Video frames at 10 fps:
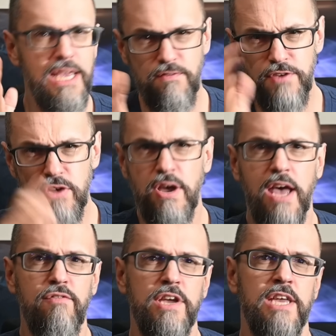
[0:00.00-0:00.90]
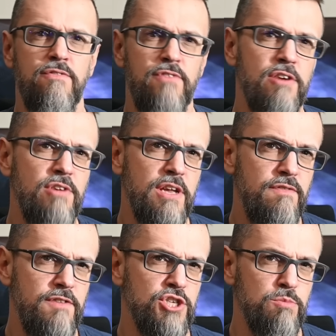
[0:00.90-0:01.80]
If you have a very
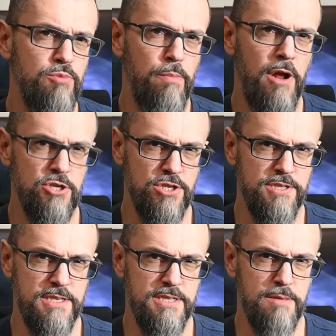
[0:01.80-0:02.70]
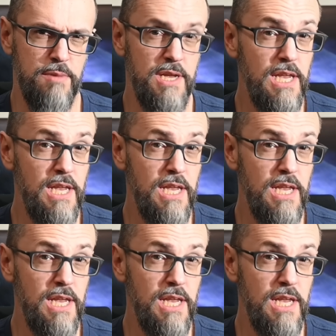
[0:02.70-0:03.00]
efficient propulsion system,